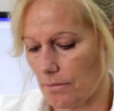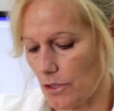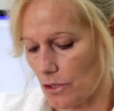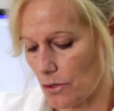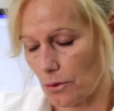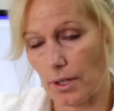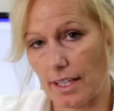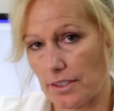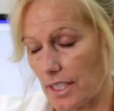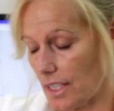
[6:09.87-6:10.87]
You saw
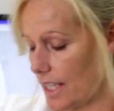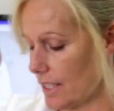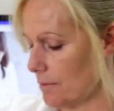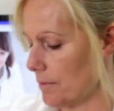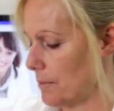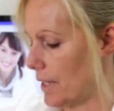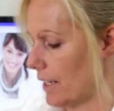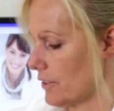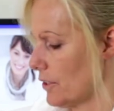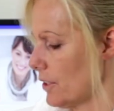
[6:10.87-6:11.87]
how to connect them
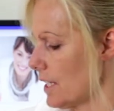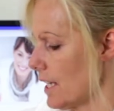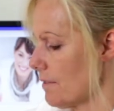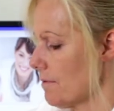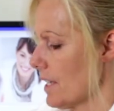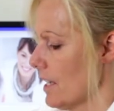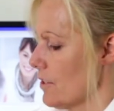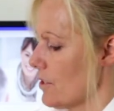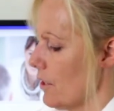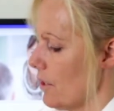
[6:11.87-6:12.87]
around earlier,
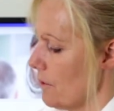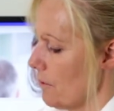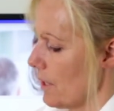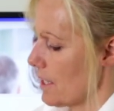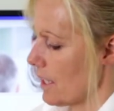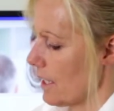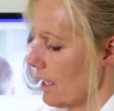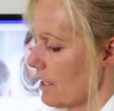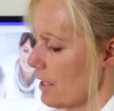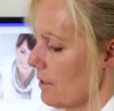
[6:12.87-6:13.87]
so once
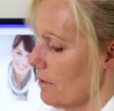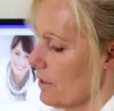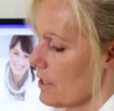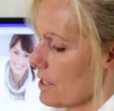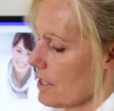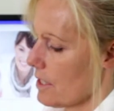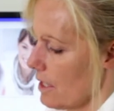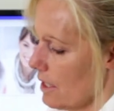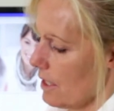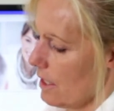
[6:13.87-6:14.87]
again we just
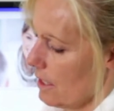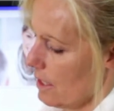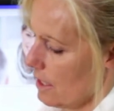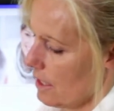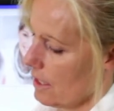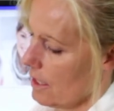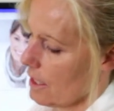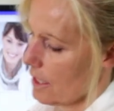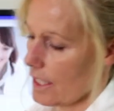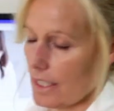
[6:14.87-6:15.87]

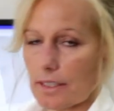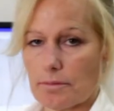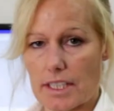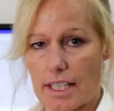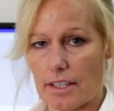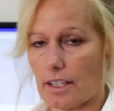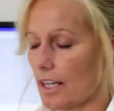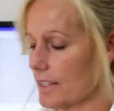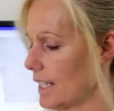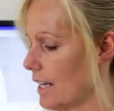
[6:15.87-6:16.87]
connect them together
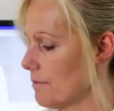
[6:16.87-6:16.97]
like that.